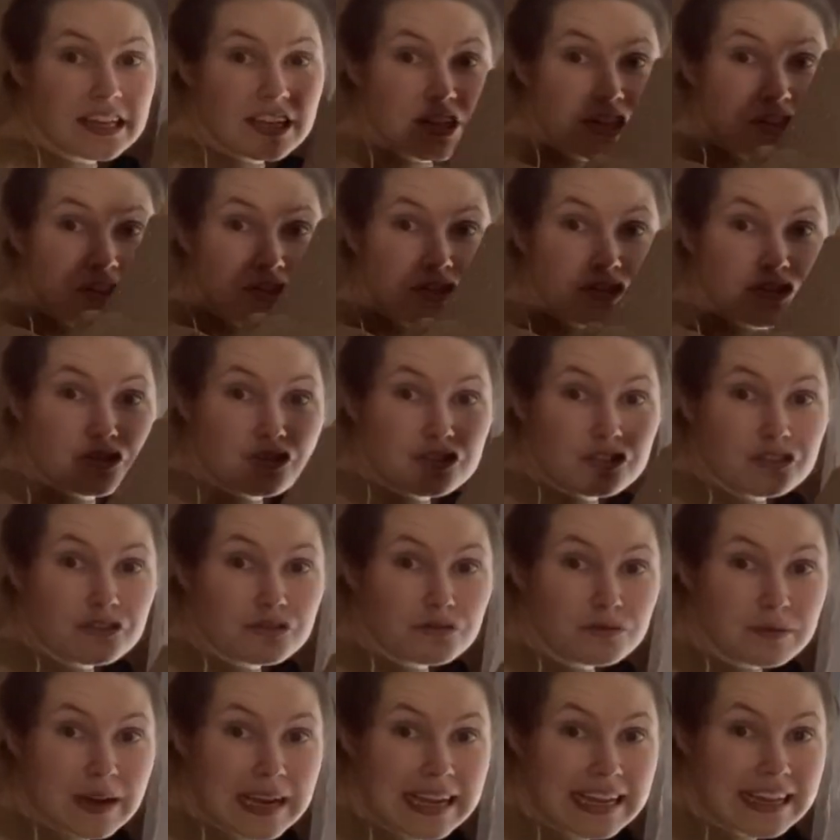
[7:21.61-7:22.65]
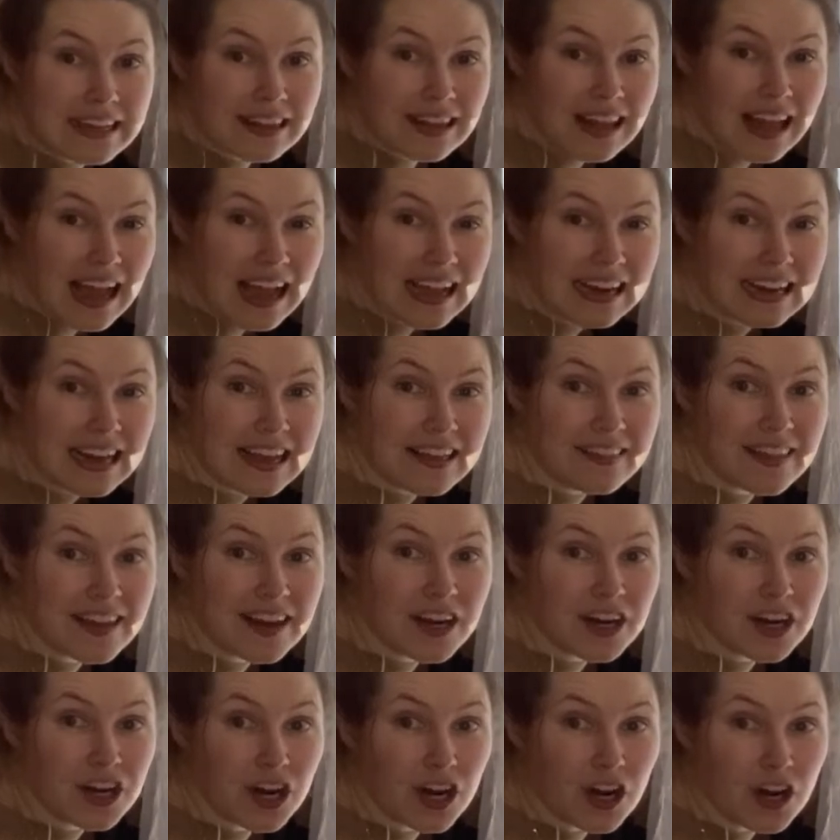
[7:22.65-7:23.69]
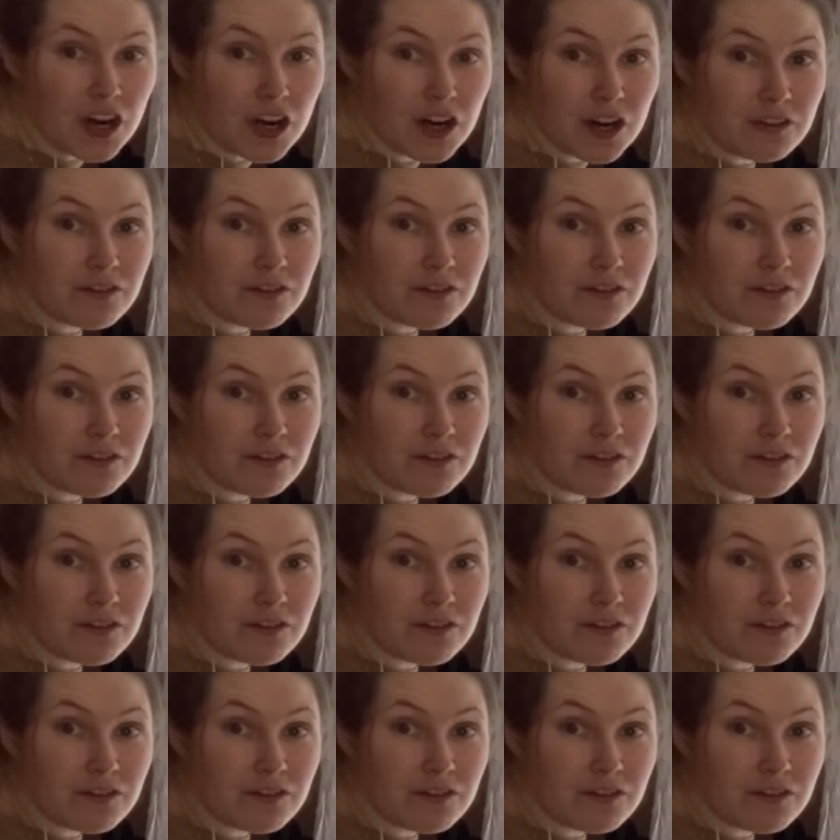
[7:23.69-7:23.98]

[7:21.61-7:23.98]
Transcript: straight line and then a curve